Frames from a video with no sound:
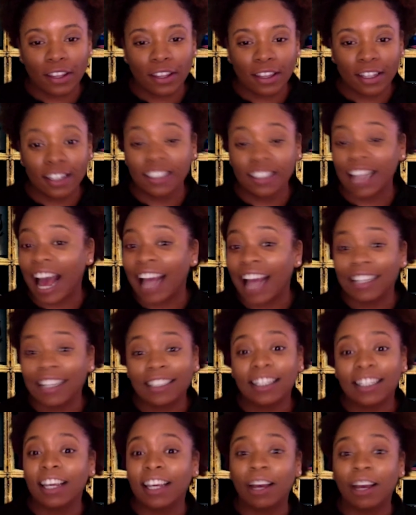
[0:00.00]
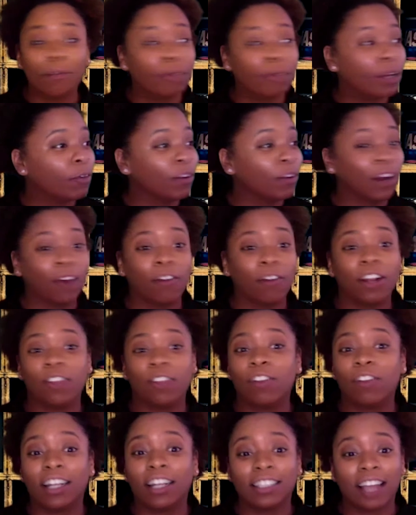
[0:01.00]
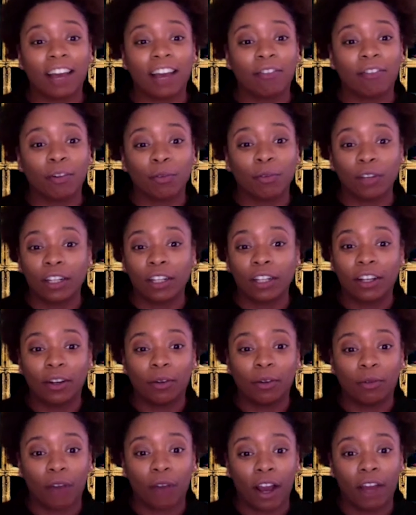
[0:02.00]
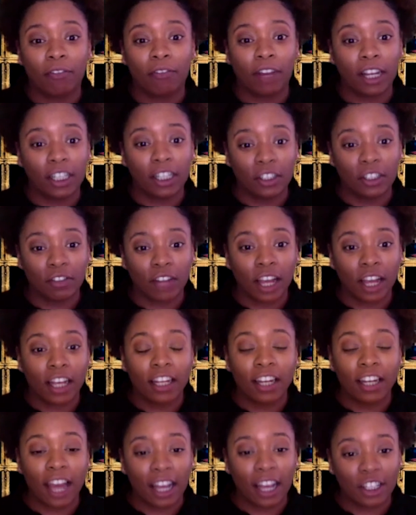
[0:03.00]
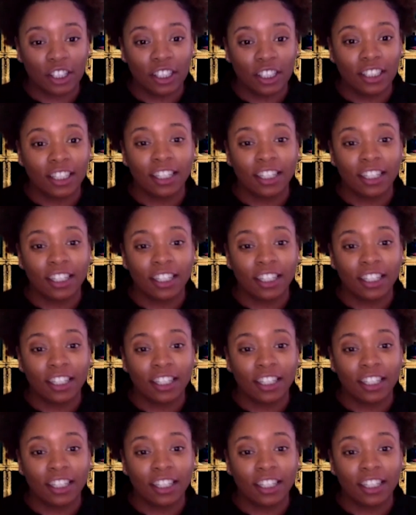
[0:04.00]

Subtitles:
Because I see a big one already. You guys have a really good wide range of like connections,